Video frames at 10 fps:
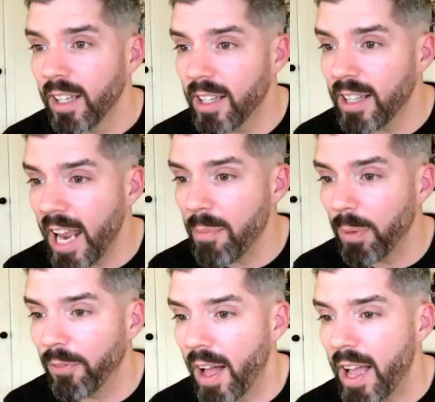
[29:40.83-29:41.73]
in the
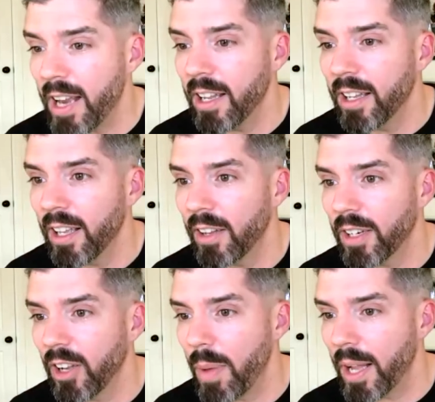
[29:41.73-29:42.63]
Amplified, I'm
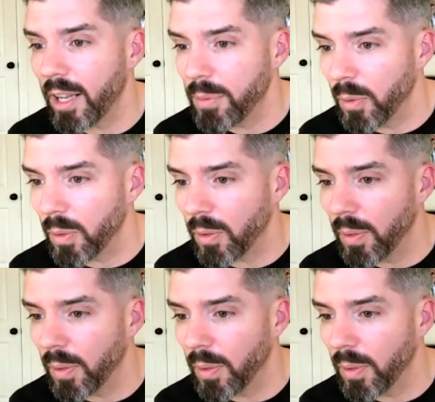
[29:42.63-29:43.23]
going to go back up to it real